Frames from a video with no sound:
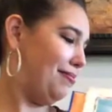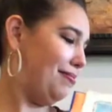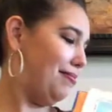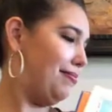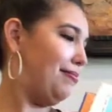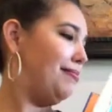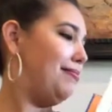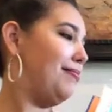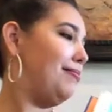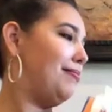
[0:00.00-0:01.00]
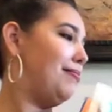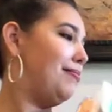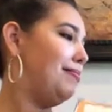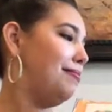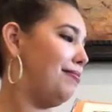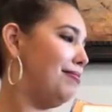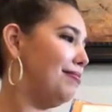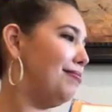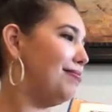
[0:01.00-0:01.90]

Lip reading: (no one is talking)